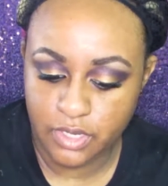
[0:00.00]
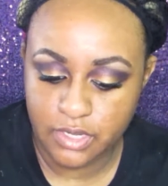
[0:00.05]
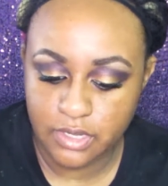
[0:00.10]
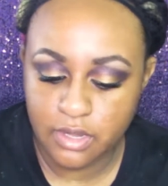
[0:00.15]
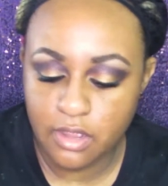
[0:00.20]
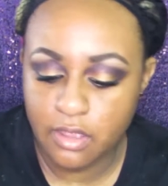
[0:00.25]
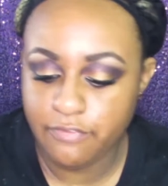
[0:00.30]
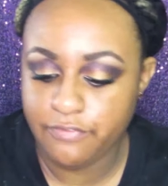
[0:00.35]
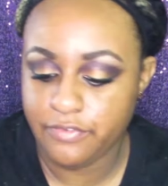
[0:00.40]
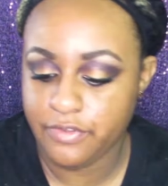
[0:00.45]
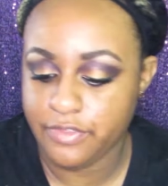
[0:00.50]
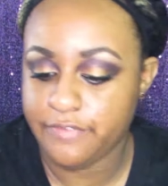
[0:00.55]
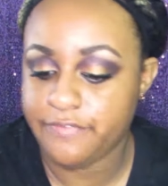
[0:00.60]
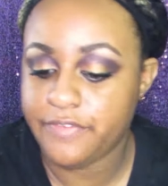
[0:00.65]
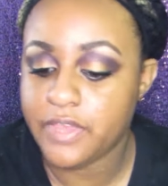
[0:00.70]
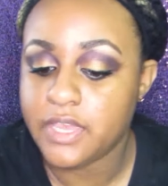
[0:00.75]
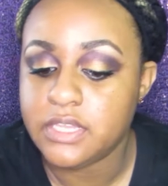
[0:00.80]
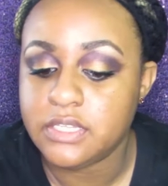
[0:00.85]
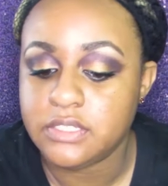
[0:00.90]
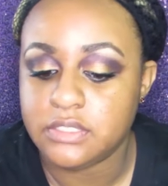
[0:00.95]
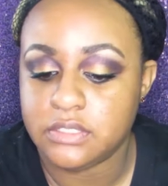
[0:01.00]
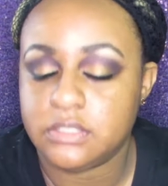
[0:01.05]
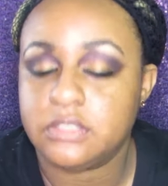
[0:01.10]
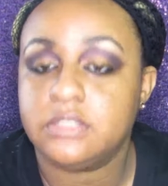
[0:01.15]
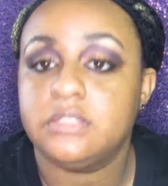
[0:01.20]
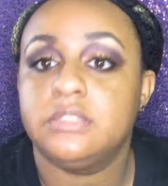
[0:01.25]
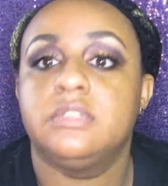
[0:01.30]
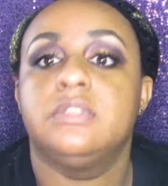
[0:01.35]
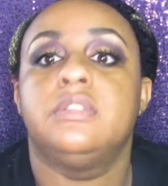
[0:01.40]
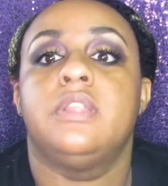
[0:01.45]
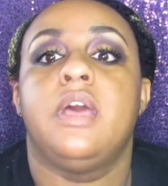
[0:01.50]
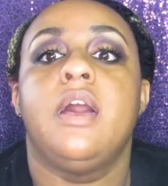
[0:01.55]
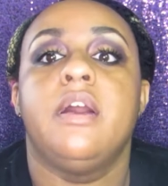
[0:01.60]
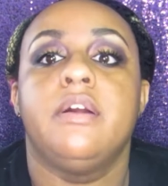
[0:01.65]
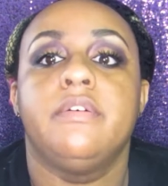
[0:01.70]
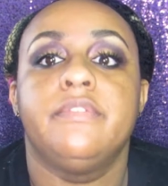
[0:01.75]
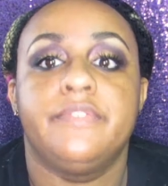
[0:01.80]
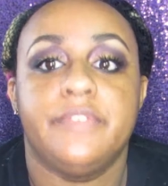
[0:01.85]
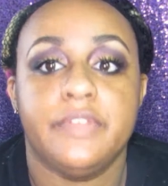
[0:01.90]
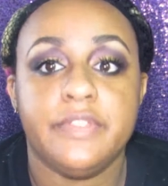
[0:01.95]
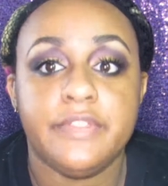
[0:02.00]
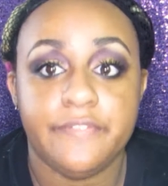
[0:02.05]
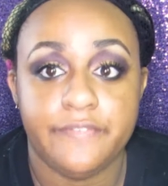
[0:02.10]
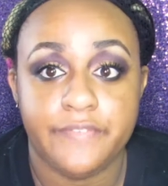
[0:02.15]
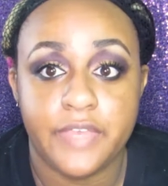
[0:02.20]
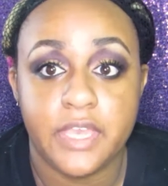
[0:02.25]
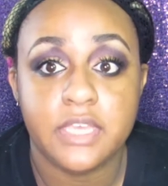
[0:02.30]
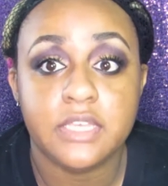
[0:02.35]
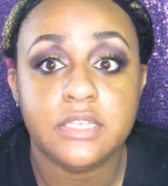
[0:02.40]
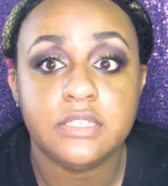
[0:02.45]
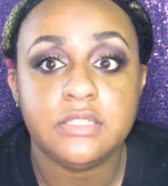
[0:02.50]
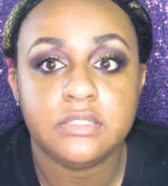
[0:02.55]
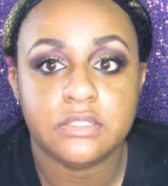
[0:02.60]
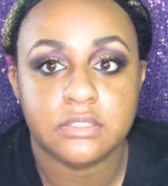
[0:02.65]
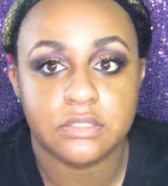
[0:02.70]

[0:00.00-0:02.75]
Now for the face. Now for the face.